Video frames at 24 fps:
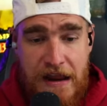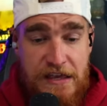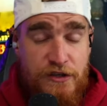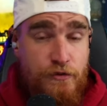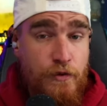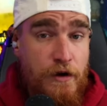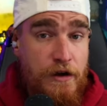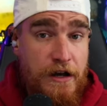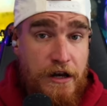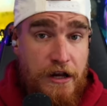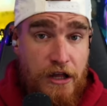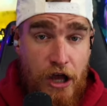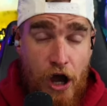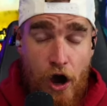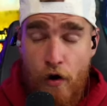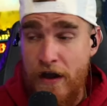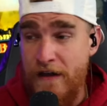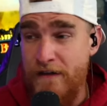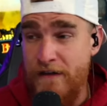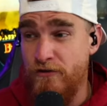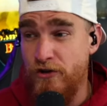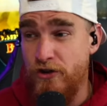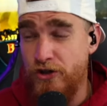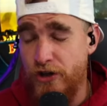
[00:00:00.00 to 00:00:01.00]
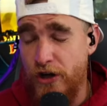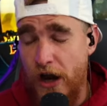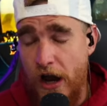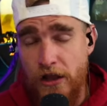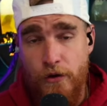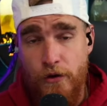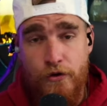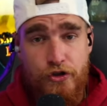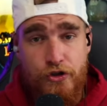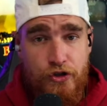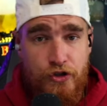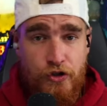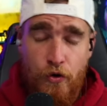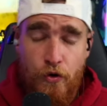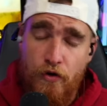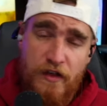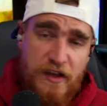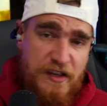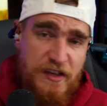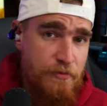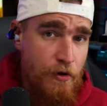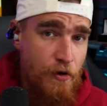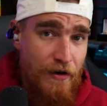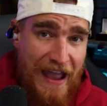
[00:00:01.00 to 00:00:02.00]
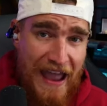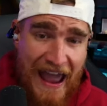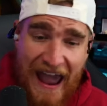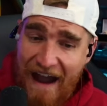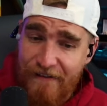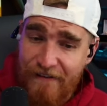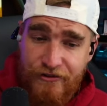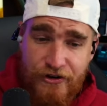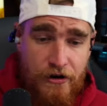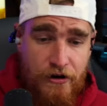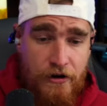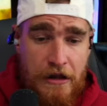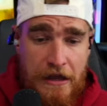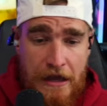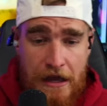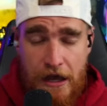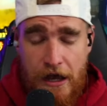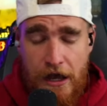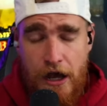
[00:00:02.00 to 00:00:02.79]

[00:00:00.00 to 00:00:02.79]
He's ready to go. Even Shiloh and Shador, they spoke after